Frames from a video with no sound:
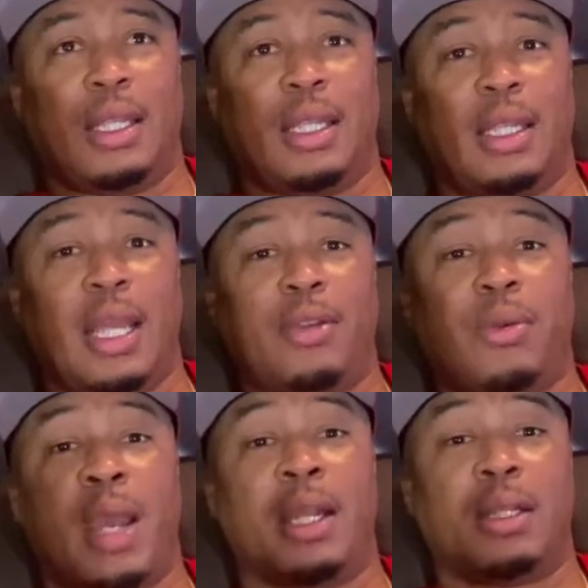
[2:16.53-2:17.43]
they
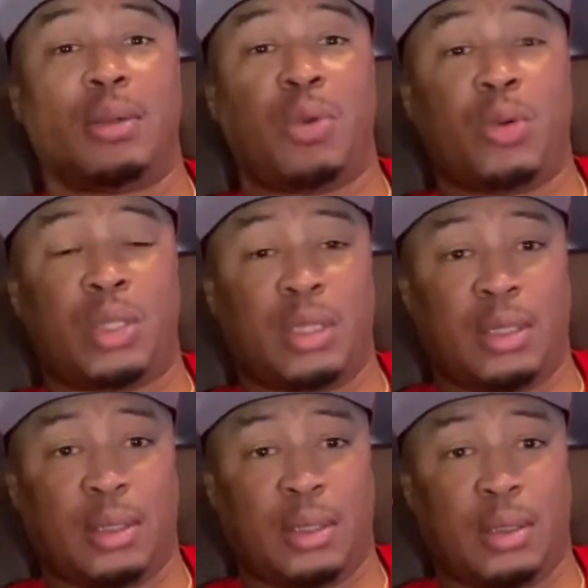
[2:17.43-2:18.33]
granted the motion,
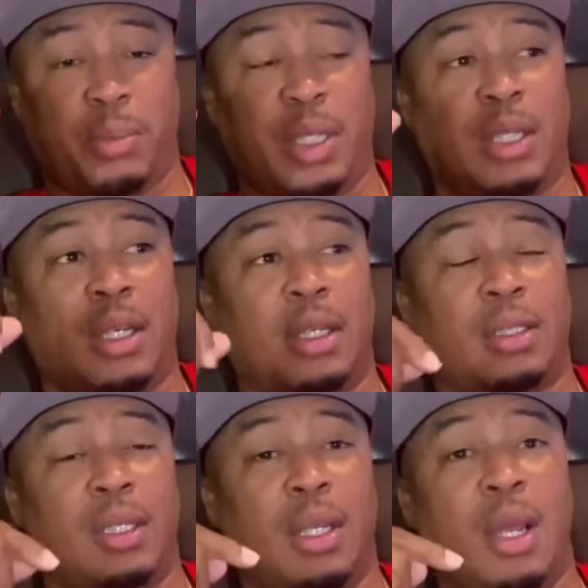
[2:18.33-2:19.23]

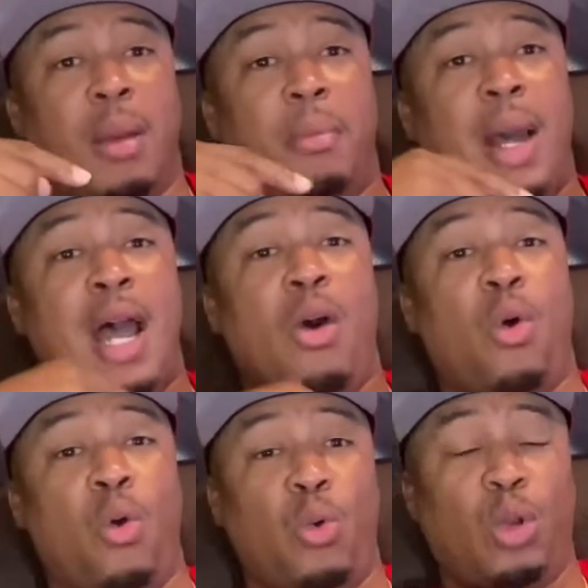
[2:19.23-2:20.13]
because my
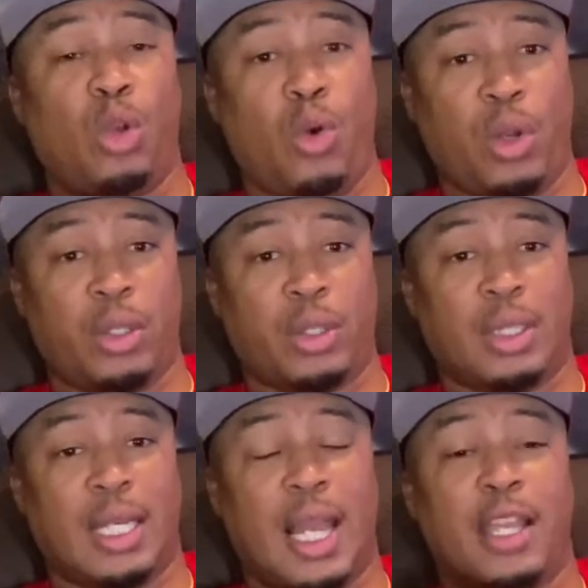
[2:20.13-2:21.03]
old lawyer
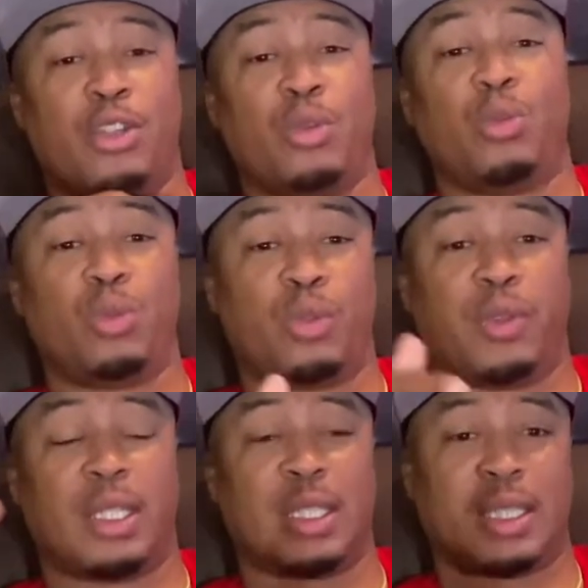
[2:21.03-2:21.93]
that I used
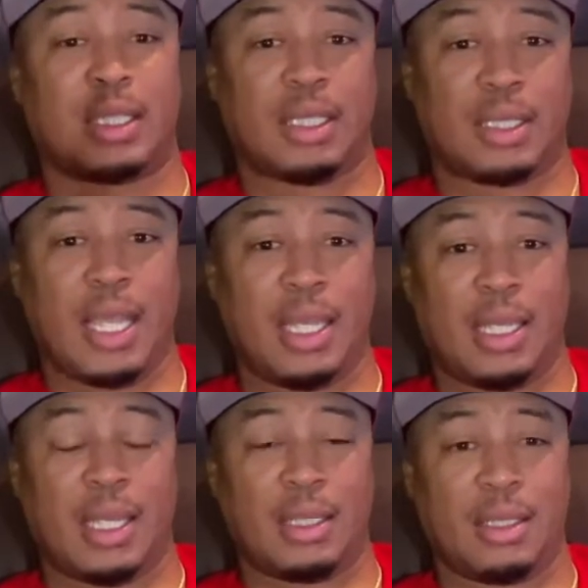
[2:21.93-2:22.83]
for the state
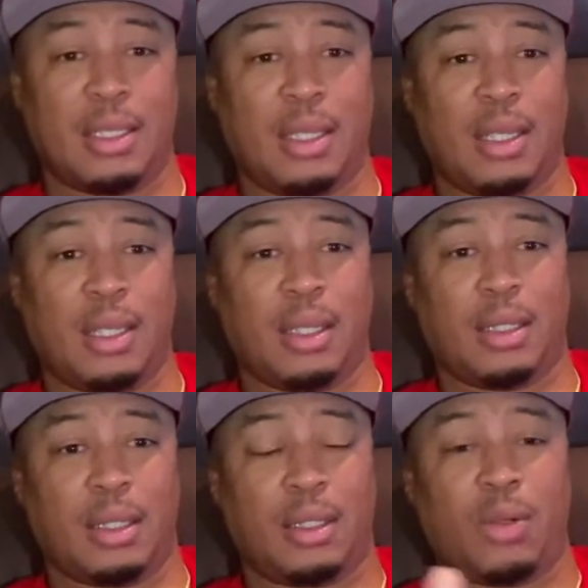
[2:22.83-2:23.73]
case,
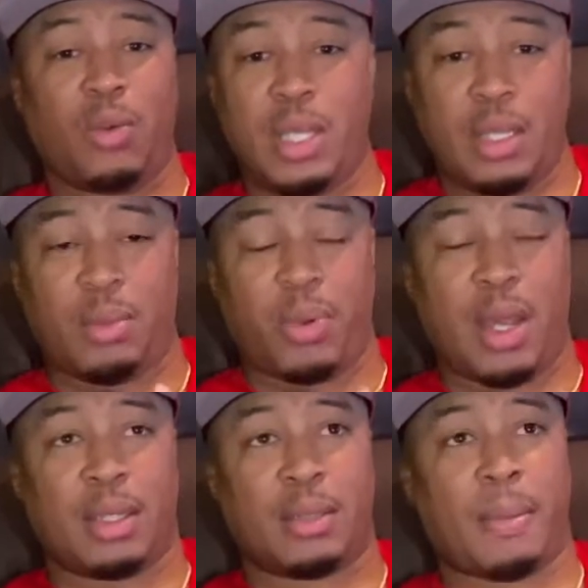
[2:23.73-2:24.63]
the little weed
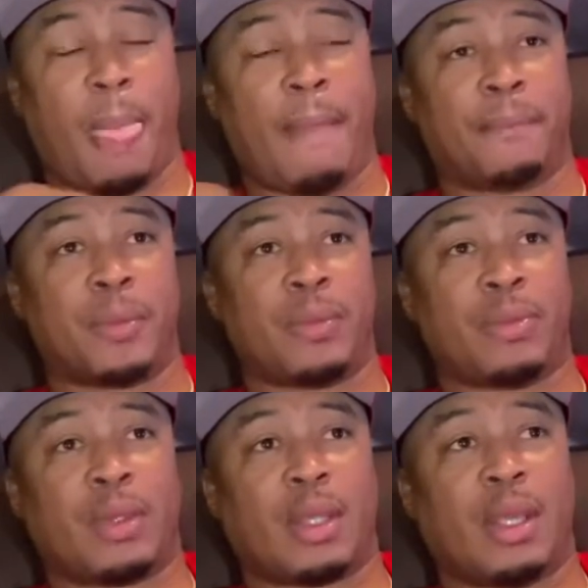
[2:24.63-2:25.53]
prior,
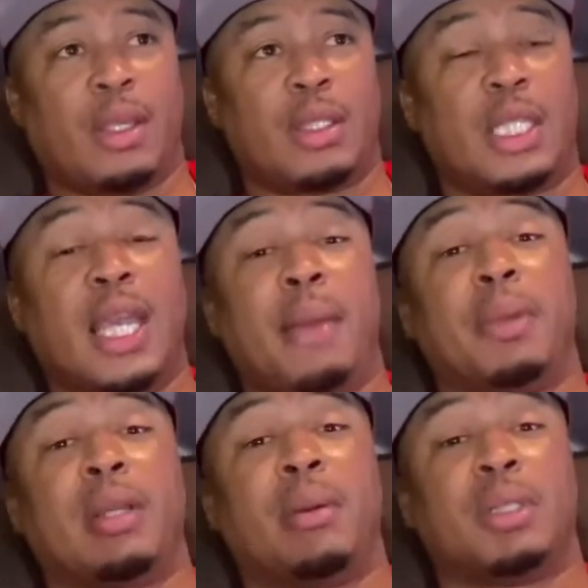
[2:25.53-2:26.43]
she had
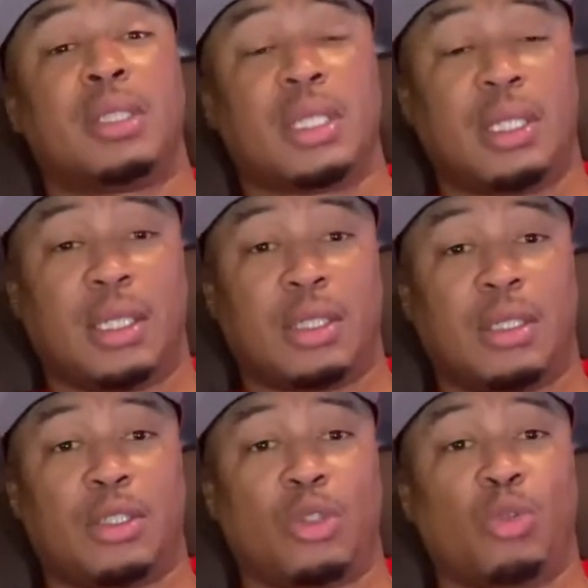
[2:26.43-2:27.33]
become a judge.
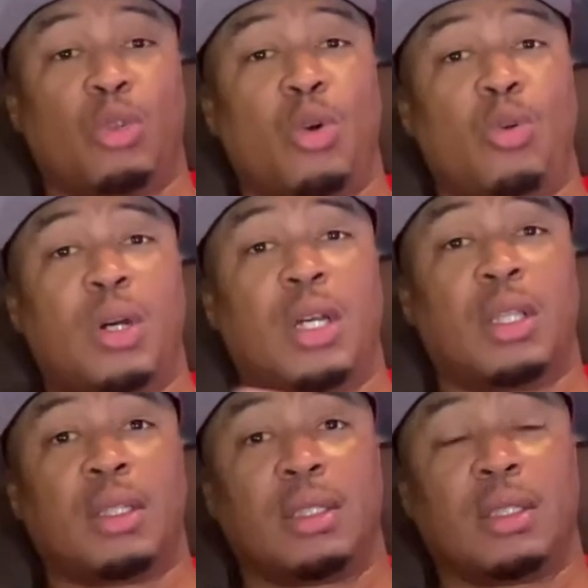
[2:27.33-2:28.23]
So no
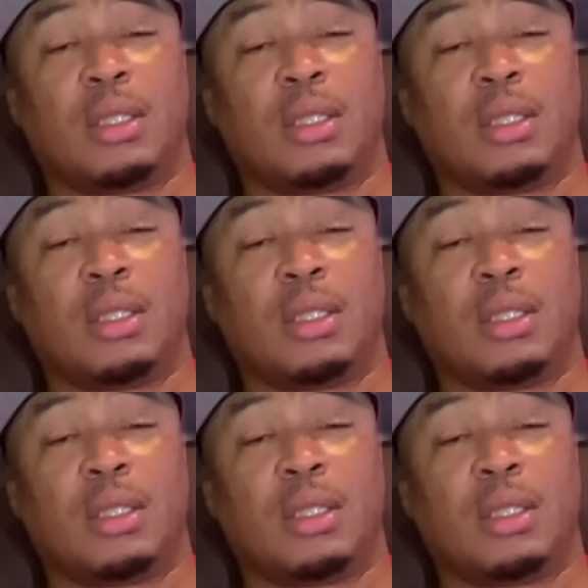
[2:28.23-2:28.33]
other